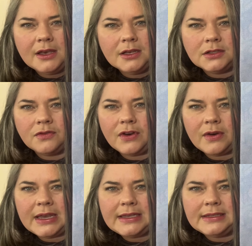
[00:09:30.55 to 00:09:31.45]
So
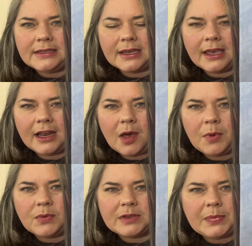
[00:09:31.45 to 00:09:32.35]
very easy to kit up.
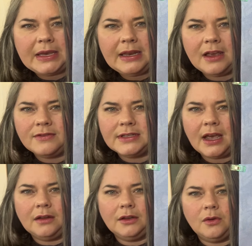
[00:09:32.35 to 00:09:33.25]
It was a PDF
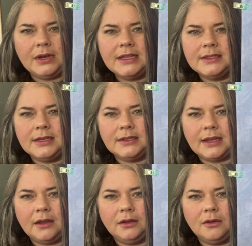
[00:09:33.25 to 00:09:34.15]
download, instant
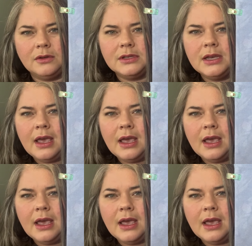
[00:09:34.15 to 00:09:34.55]
download.